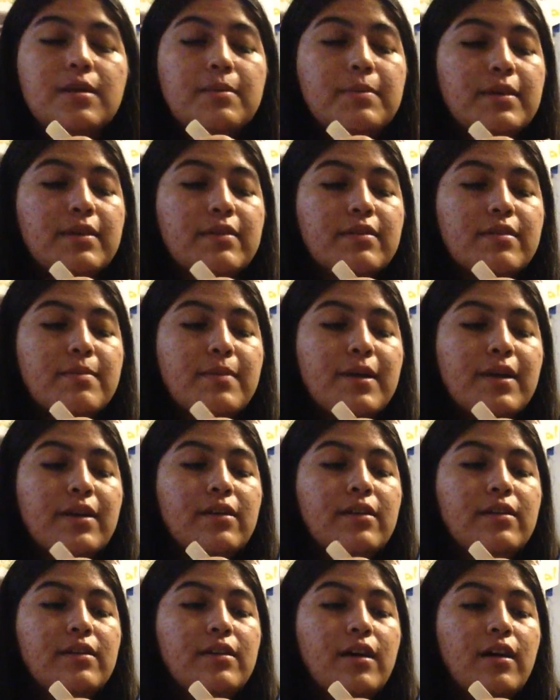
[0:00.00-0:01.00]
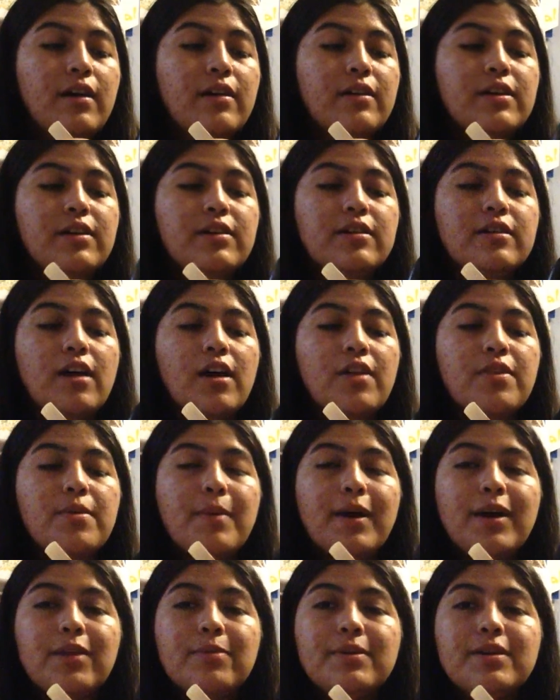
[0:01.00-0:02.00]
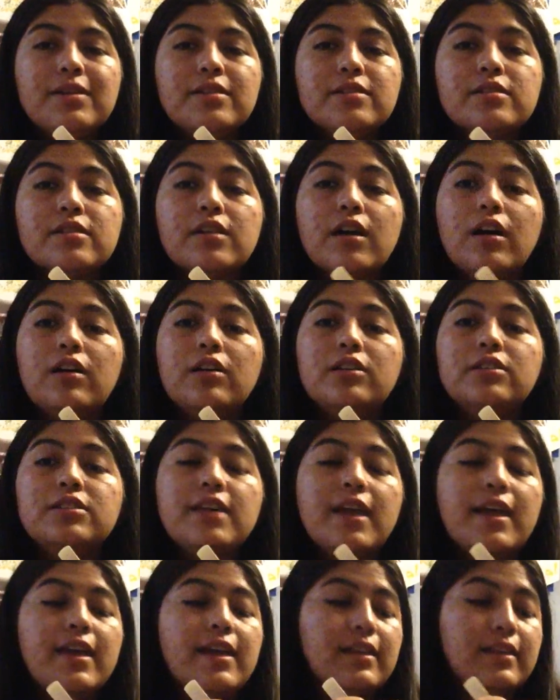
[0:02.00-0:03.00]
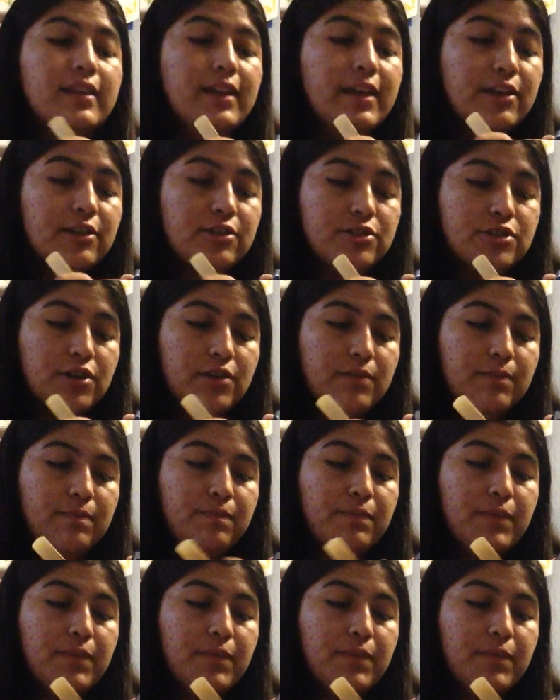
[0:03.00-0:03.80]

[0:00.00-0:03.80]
piece of metal on here on the mouthpiece called a ligature.